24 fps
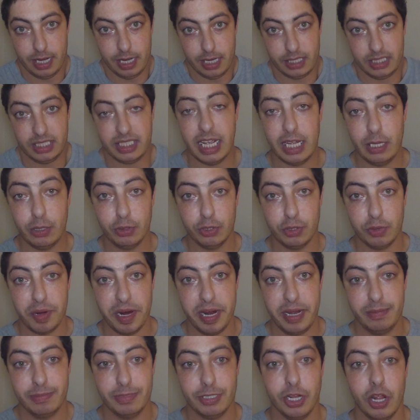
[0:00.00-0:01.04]
St. Louis
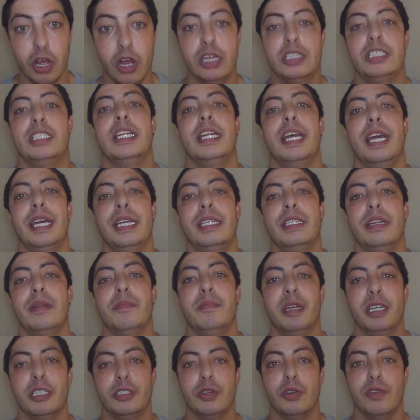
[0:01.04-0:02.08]
Rams lost today to the
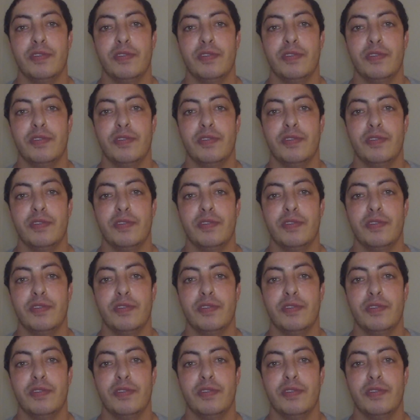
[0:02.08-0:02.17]
Minnesota